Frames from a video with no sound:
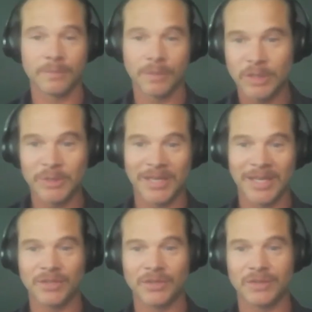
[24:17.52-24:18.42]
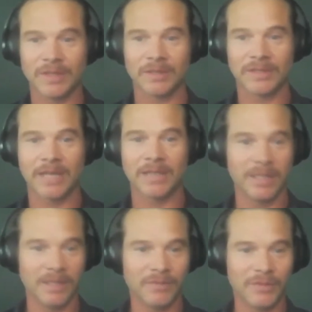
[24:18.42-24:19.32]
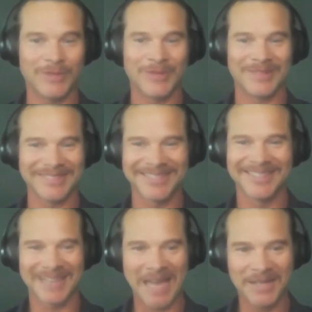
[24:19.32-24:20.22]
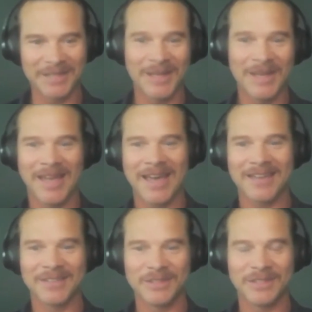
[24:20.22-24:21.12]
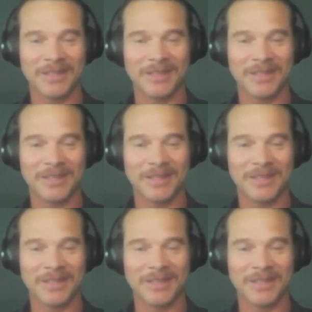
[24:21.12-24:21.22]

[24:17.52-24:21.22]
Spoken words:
communication skills, how to influence, how to use.